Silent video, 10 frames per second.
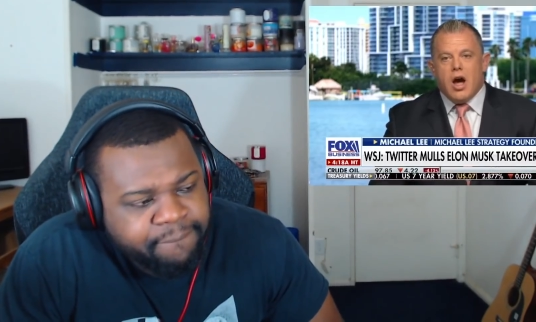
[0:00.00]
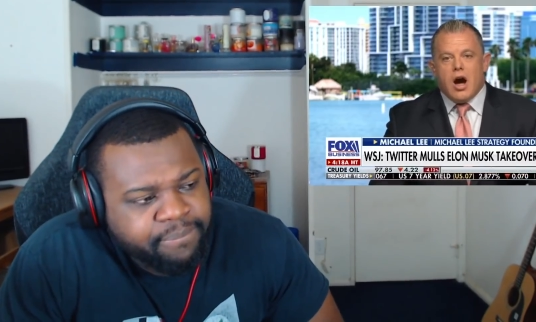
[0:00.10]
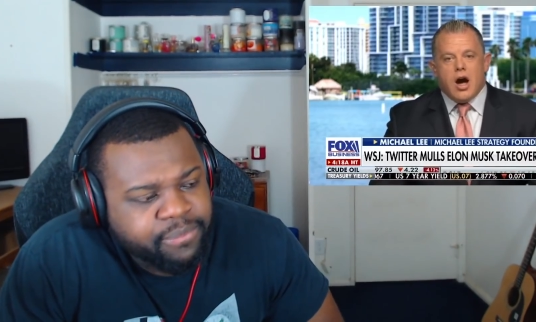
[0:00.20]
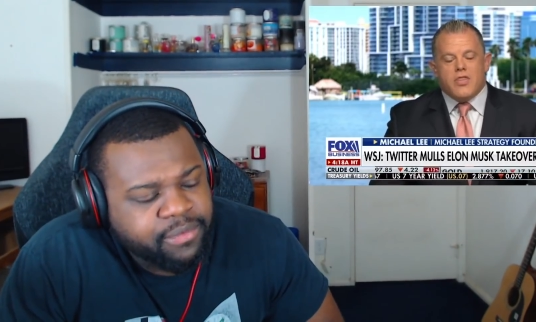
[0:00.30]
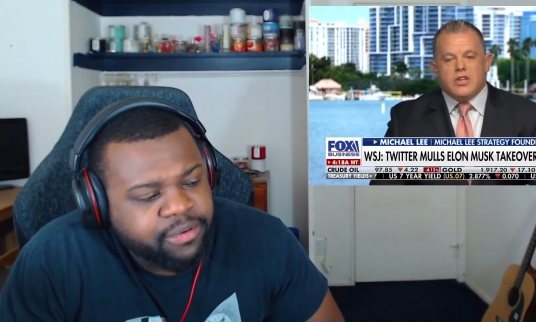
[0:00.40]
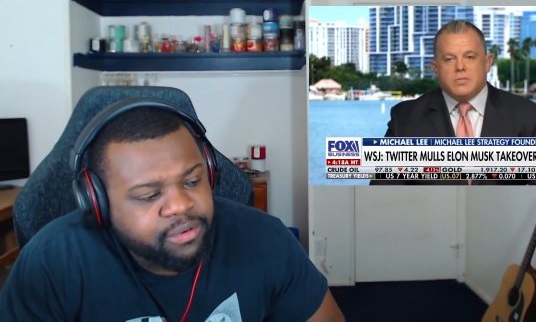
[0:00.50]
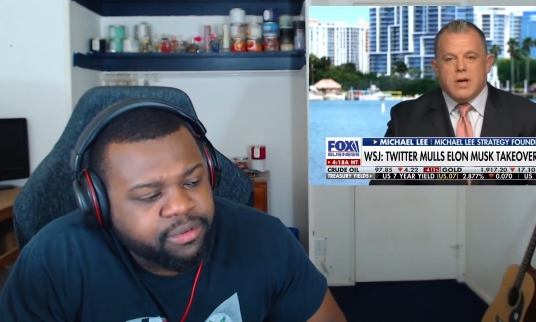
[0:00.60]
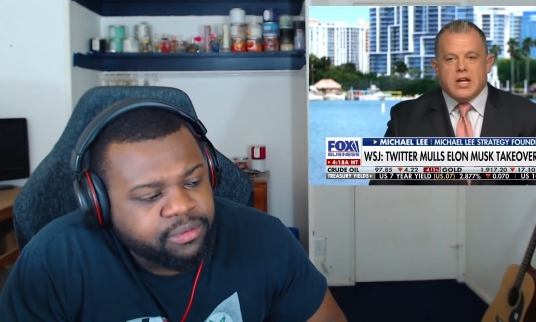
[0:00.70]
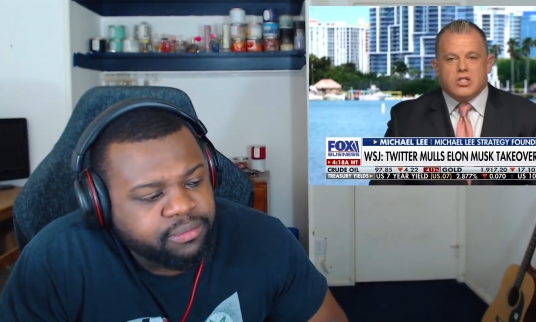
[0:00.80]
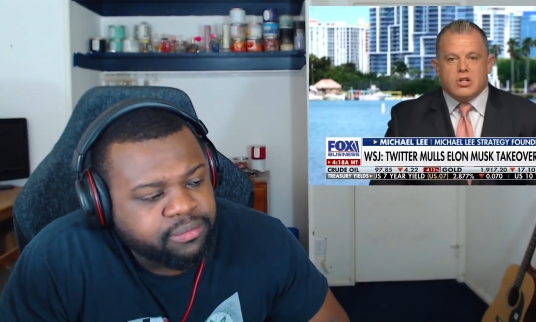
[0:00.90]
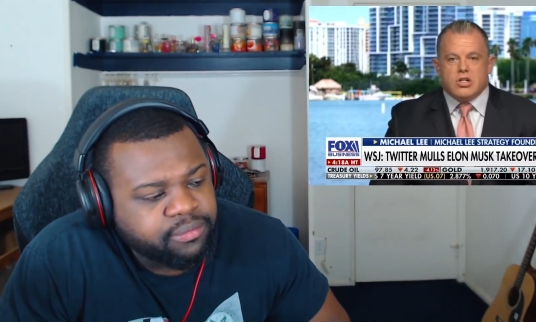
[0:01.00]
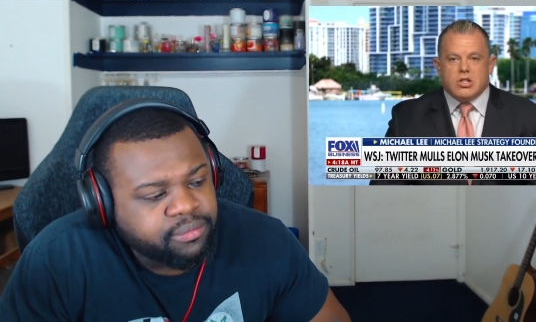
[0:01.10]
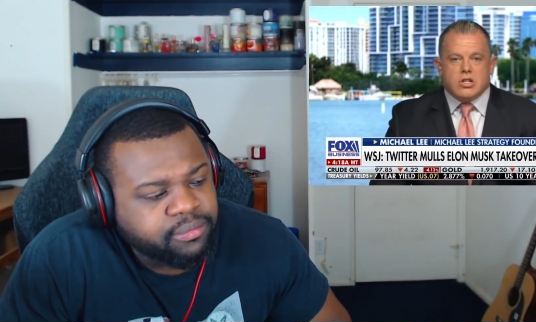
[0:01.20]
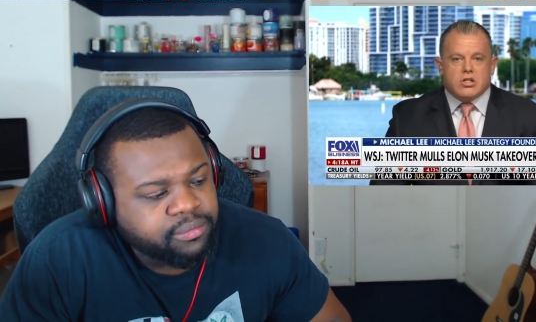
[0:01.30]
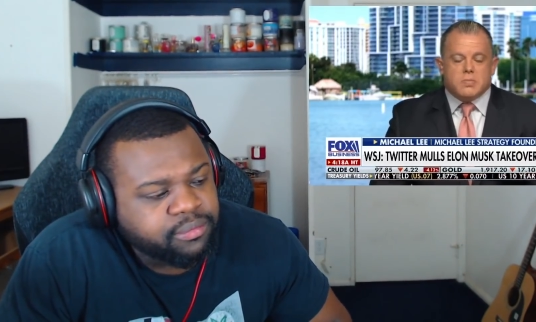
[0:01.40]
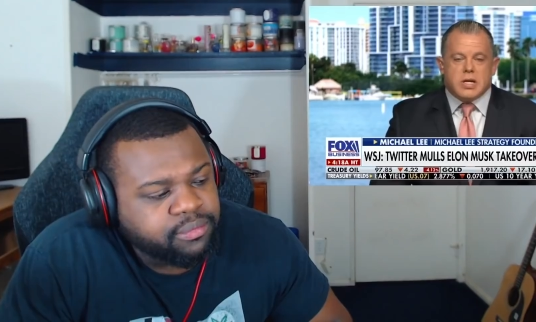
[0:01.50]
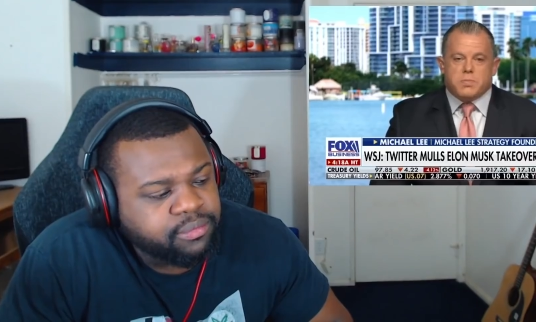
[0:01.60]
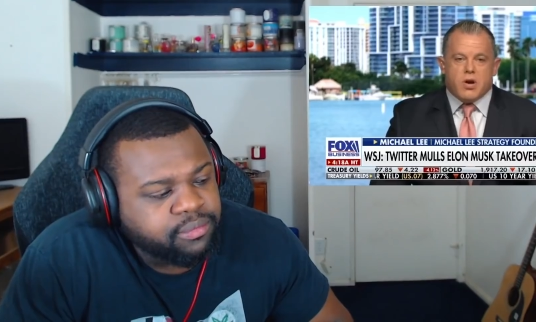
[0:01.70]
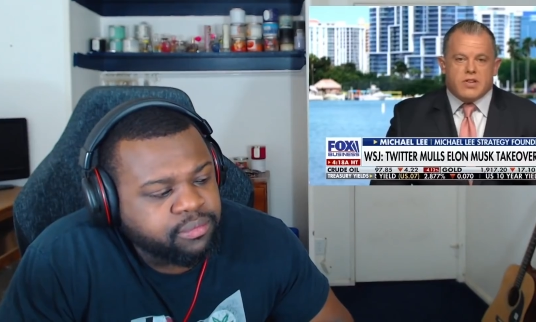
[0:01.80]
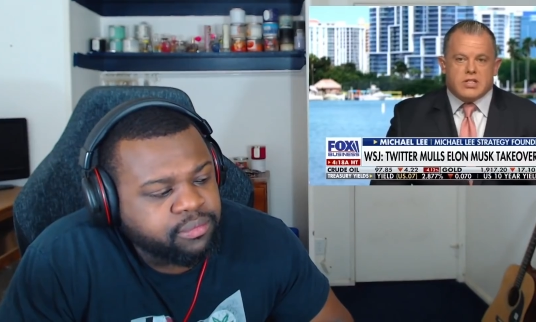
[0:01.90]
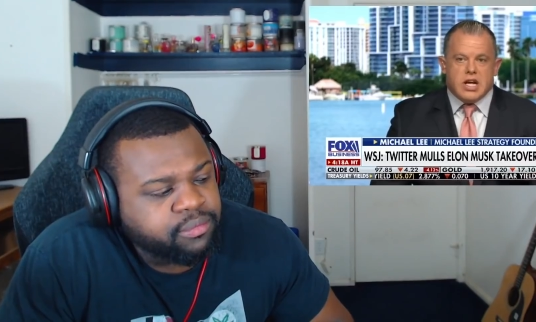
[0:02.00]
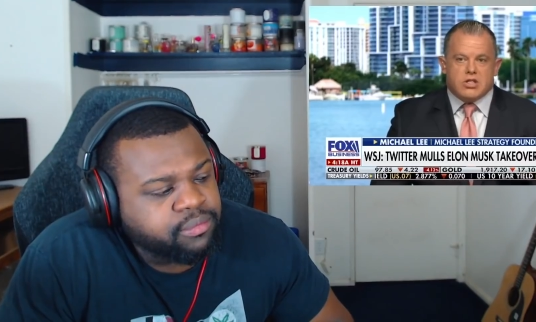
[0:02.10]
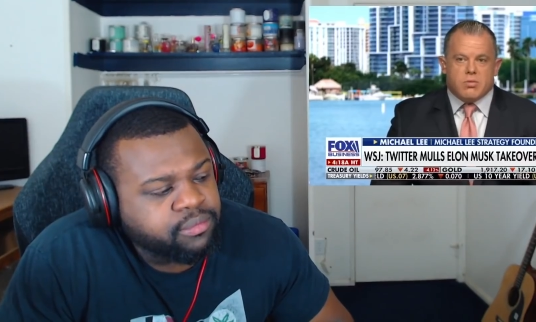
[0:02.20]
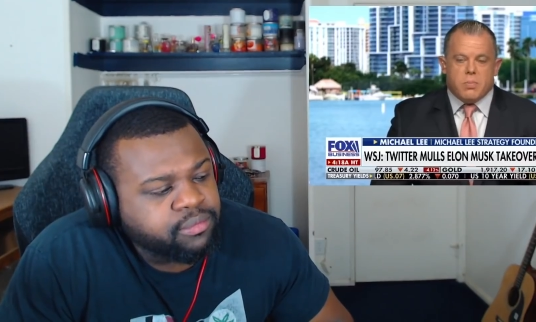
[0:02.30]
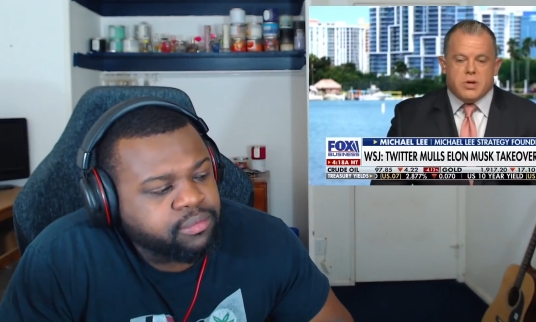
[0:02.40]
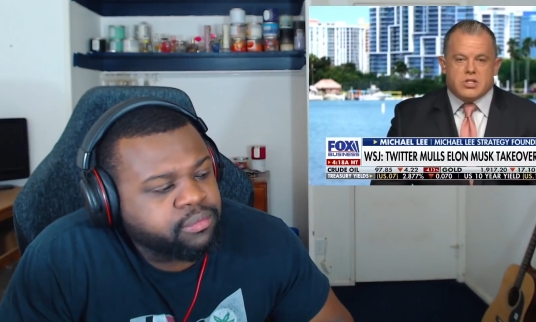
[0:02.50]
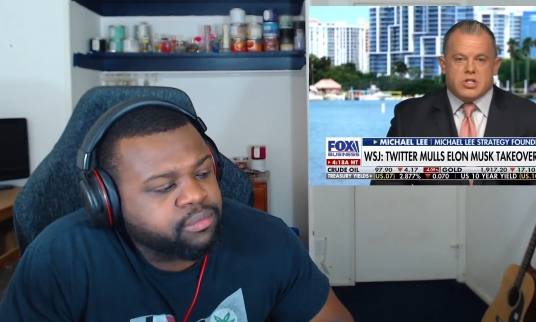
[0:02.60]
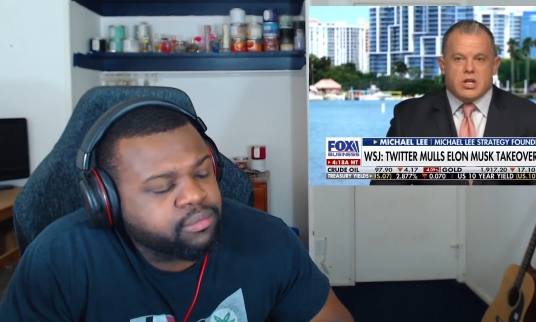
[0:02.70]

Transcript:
Speaker 1: uh, this makes good. You know, this makes perfect sense from a business